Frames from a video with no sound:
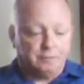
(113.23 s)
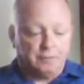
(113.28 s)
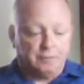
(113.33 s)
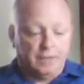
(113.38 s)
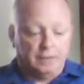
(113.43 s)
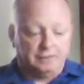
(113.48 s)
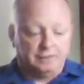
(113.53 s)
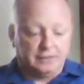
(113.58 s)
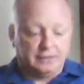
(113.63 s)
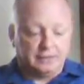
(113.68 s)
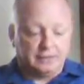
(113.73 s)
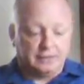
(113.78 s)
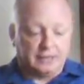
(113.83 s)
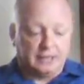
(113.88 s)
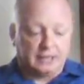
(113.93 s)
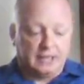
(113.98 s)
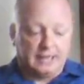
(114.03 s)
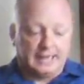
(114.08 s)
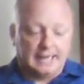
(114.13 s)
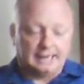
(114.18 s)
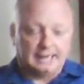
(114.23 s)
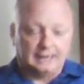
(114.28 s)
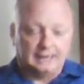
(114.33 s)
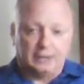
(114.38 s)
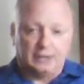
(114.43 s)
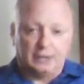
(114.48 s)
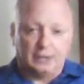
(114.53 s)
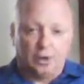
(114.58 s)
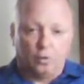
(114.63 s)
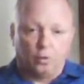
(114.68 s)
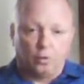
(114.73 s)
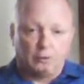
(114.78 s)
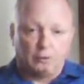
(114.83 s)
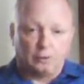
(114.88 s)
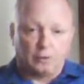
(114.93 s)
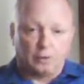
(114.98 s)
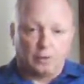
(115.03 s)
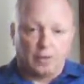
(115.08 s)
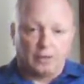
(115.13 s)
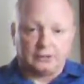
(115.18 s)
If this is a class that only
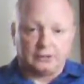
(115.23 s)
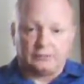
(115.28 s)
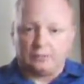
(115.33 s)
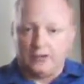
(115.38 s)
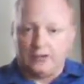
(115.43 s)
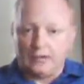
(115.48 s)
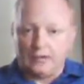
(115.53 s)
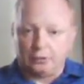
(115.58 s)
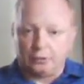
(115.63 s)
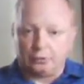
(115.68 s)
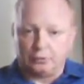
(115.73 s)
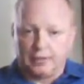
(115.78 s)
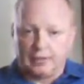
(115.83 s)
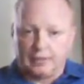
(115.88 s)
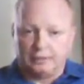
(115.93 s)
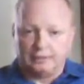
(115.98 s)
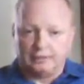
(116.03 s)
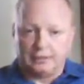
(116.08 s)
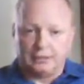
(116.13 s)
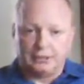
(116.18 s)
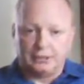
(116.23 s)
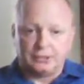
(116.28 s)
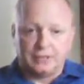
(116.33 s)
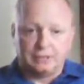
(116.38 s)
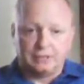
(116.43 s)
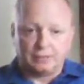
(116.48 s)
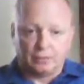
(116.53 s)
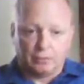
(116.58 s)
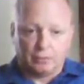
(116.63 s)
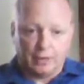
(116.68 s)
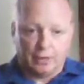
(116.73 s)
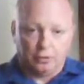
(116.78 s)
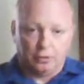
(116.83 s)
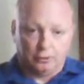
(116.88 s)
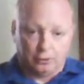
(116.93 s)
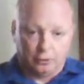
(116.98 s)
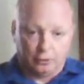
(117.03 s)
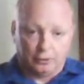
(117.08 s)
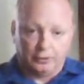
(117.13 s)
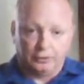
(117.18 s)
requires a final draft and does not
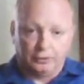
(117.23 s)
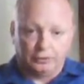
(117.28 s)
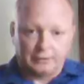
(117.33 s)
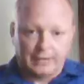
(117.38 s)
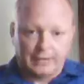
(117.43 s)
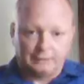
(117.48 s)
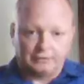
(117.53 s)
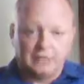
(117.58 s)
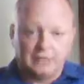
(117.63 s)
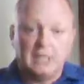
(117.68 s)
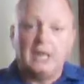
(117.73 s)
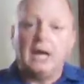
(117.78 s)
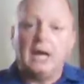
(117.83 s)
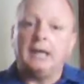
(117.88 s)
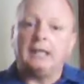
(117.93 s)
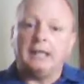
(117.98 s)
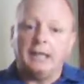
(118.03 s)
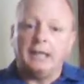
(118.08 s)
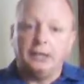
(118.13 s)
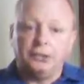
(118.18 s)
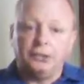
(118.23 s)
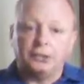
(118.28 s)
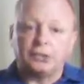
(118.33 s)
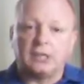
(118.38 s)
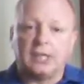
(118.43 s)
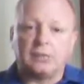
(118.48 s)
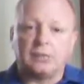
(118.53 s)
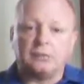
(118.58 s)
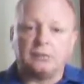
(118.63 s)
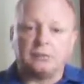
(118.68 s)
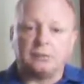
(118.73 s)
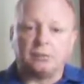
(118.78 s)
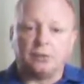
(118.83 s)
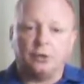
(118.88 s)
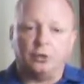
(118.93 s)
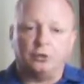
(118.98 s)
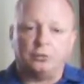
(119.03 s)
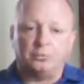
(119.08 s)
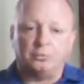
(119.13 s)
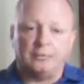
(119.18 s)
require early drafts, again, just like with the
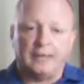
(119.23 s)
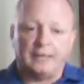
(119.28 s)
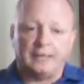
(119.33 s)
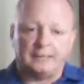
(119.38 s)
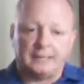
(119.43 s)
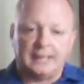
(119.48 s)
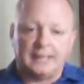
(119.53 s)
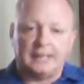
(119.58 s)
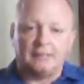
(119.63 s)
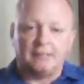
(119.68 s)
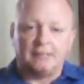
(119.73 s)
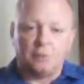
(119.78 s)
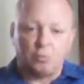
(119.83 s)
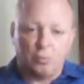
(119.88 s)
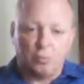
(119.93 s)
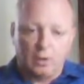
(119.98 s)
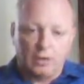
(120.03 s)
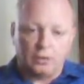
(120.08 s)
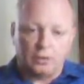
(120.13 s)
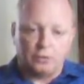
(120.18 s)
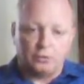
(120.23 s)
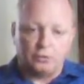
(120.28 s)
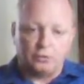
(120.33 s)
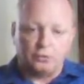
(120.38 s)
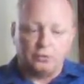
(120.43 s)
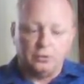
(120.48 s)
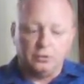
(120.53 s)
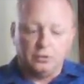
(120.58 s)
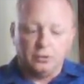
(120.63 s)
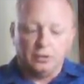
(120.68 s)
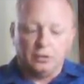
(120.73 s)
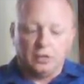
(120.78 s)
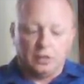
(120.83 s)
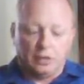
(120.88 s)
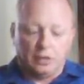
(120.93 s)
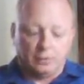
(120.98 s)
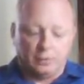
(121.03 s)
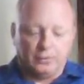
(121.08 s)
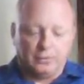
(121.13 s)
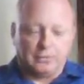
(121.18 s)
prose essay, if you want to
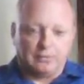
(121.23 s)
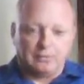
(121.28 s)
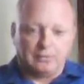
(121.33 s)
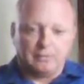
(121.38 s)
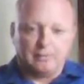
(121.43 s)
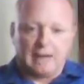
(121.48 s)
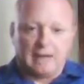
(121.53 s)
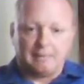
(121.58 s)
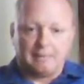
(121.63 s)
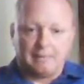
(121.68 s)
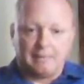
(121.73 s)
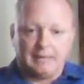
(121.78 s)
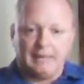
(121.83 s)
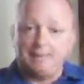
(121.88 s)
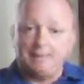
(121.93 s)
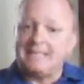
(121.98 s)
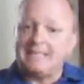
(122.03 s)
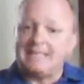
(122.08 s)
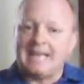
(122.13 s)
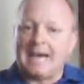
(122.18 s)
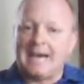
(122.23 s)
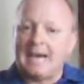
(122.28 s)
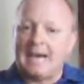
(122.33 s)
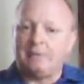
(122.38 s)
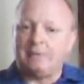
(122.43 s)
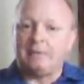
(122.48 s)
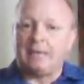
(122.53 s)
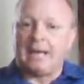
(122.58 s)
run something by me, give me time